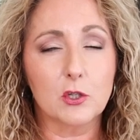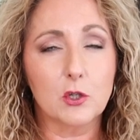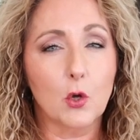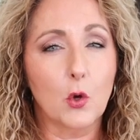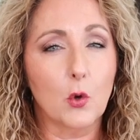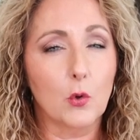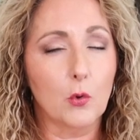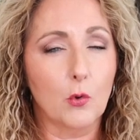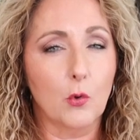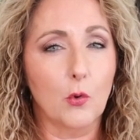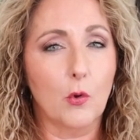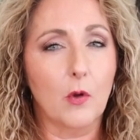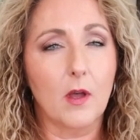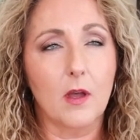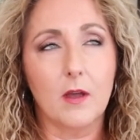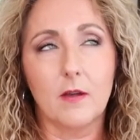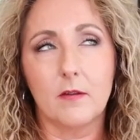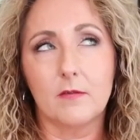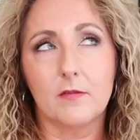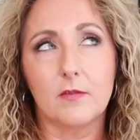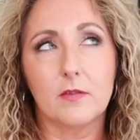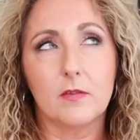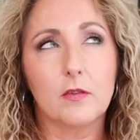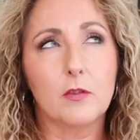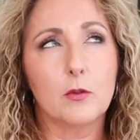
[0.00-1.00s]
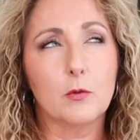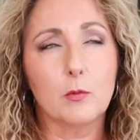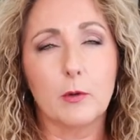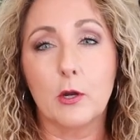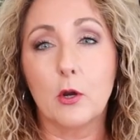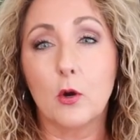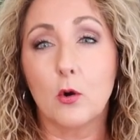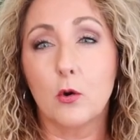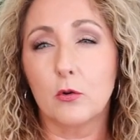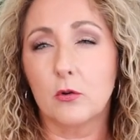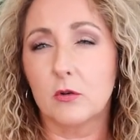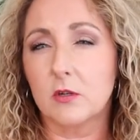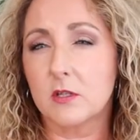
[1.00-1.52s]
a total of three
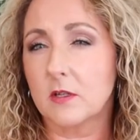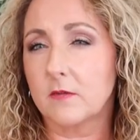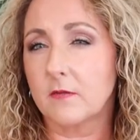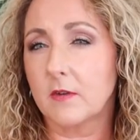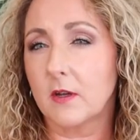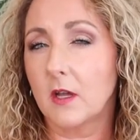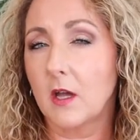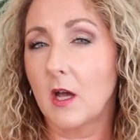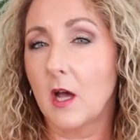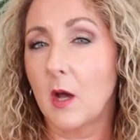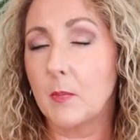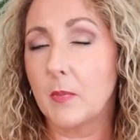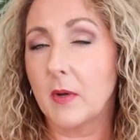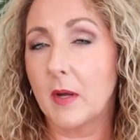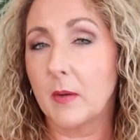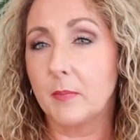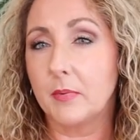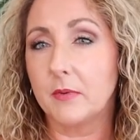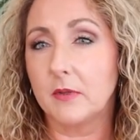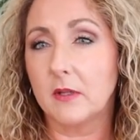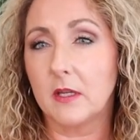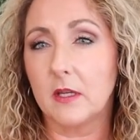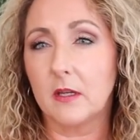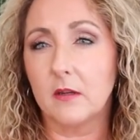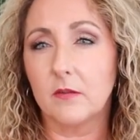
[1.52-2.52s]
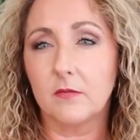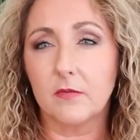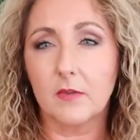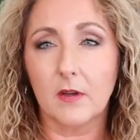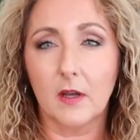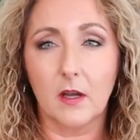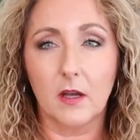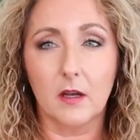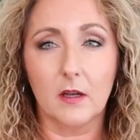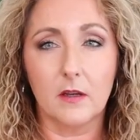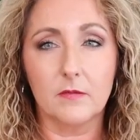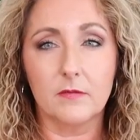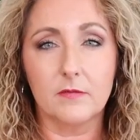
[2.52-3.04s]
quarters of a cup, I believe,
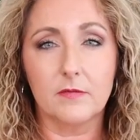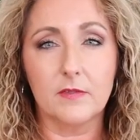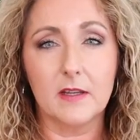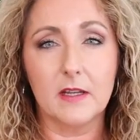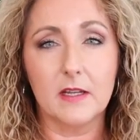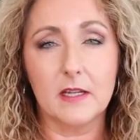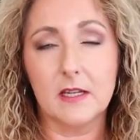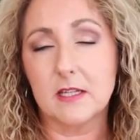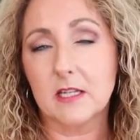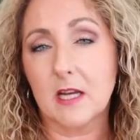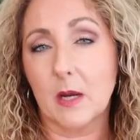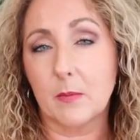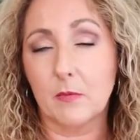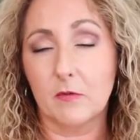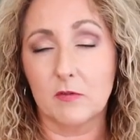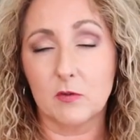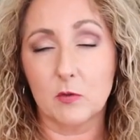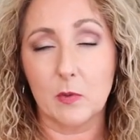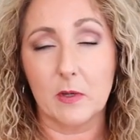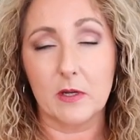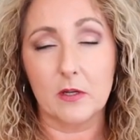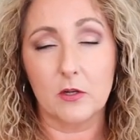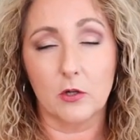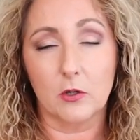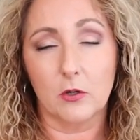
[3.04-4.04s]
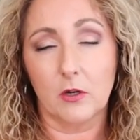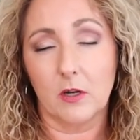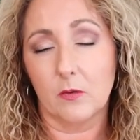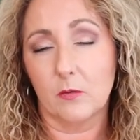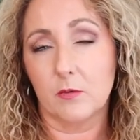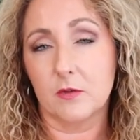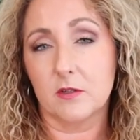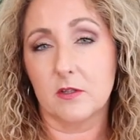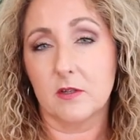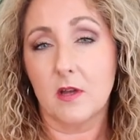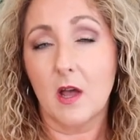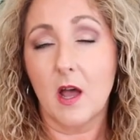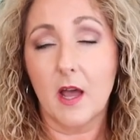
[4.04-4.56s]
of any type of sweetener. It
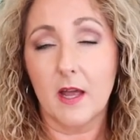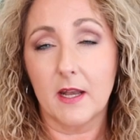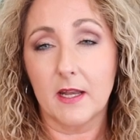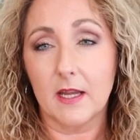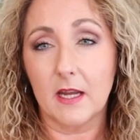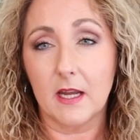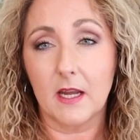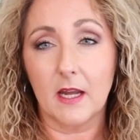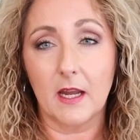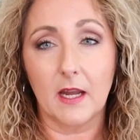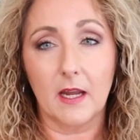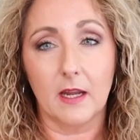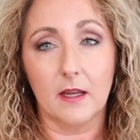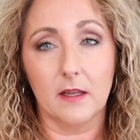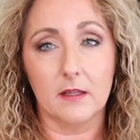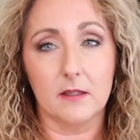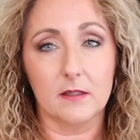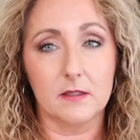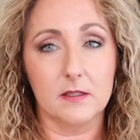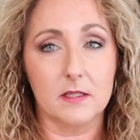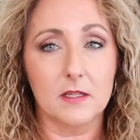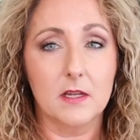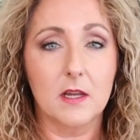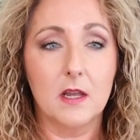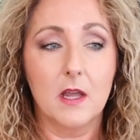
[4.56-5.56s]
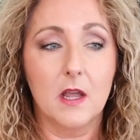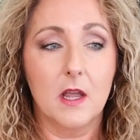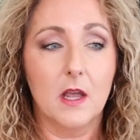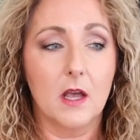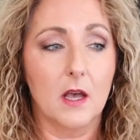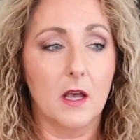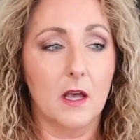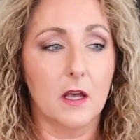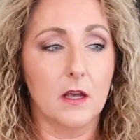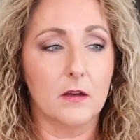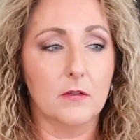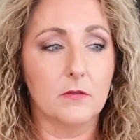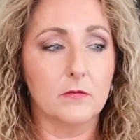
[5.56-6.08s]
was honey and
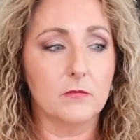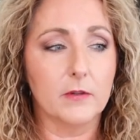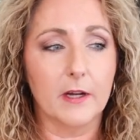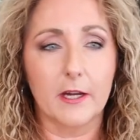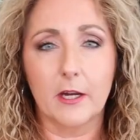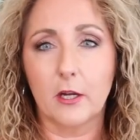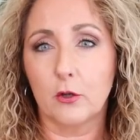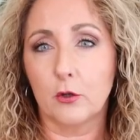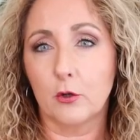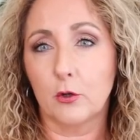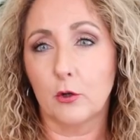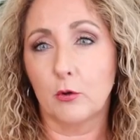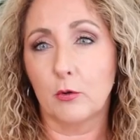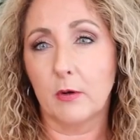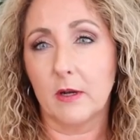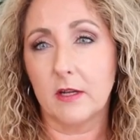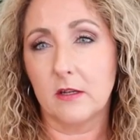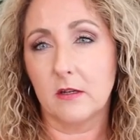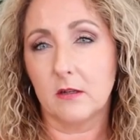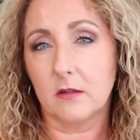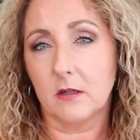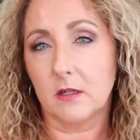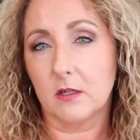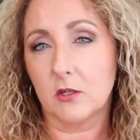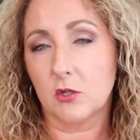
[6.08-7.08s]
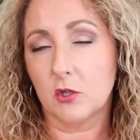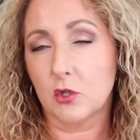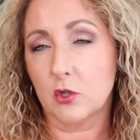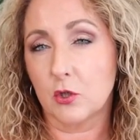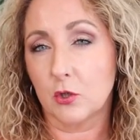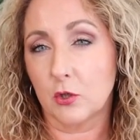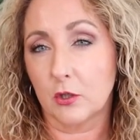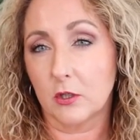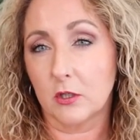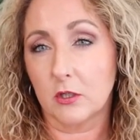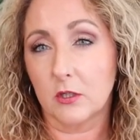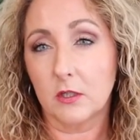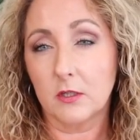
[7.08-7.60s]
uh, regular granulated
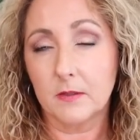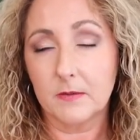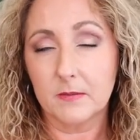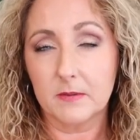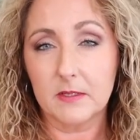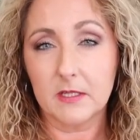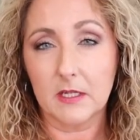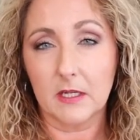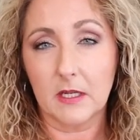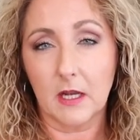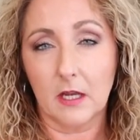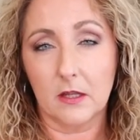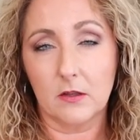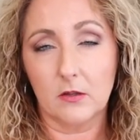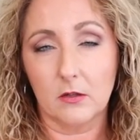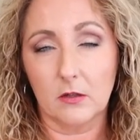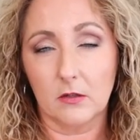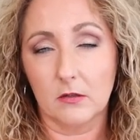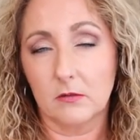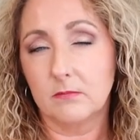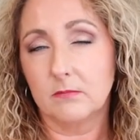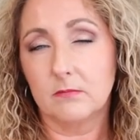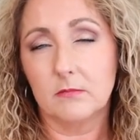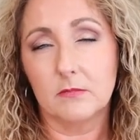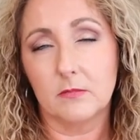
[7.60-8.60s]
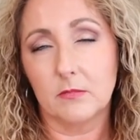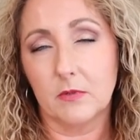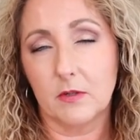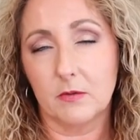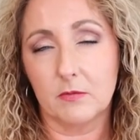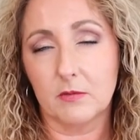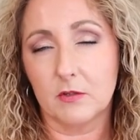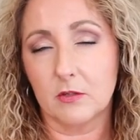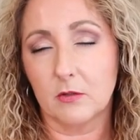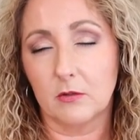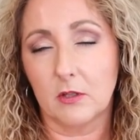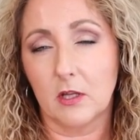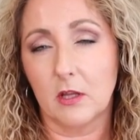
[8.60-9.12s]
sugar together. It
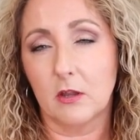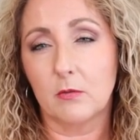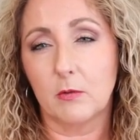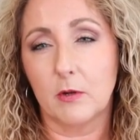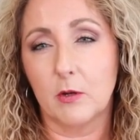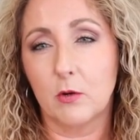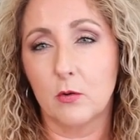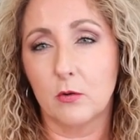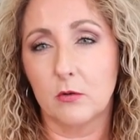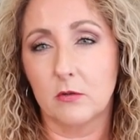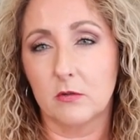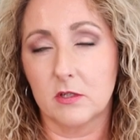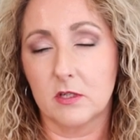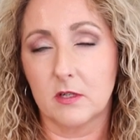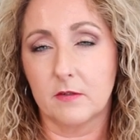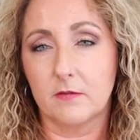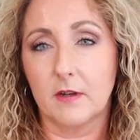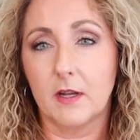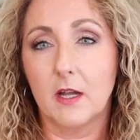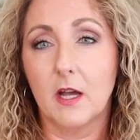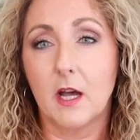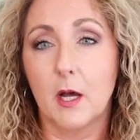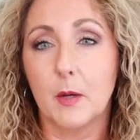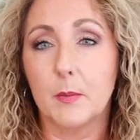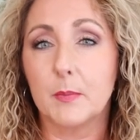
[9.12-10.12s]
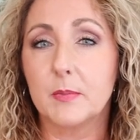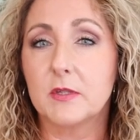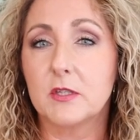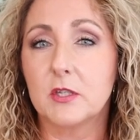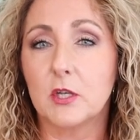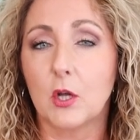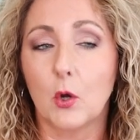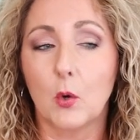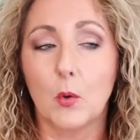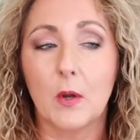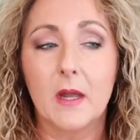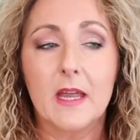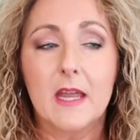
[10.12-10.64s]
was only three quarters of a cup.
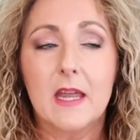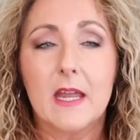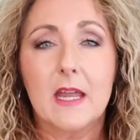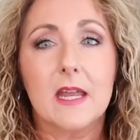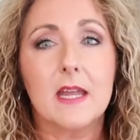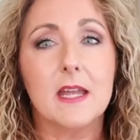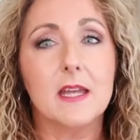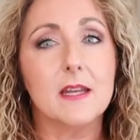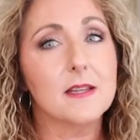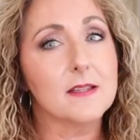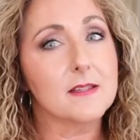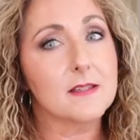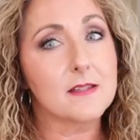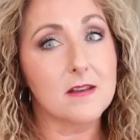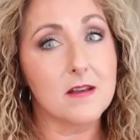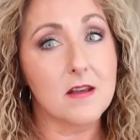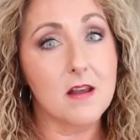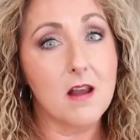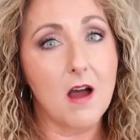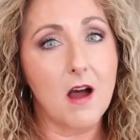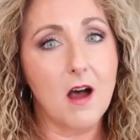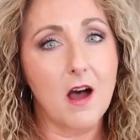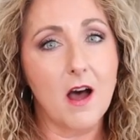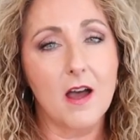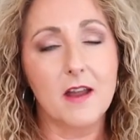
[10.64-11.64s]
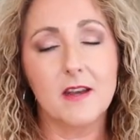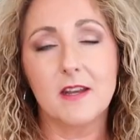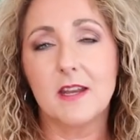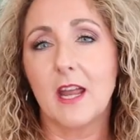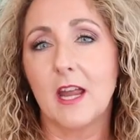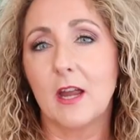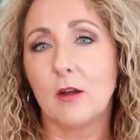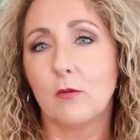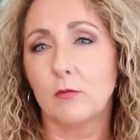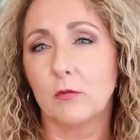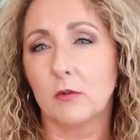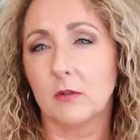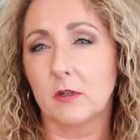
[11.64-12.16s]
So it is not
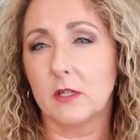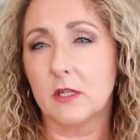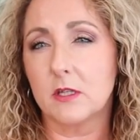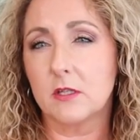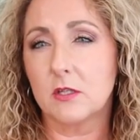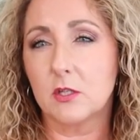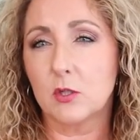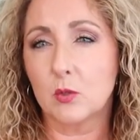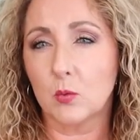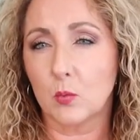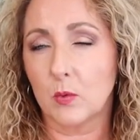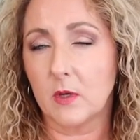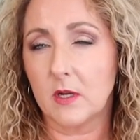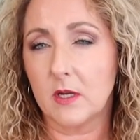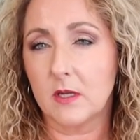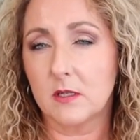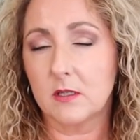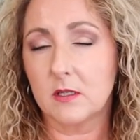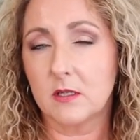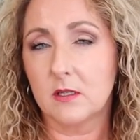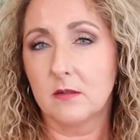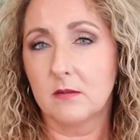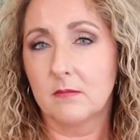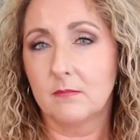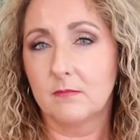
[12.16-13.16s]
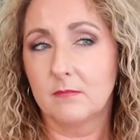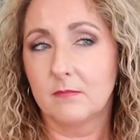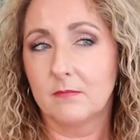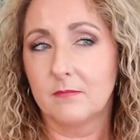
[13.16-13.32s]
a really sweet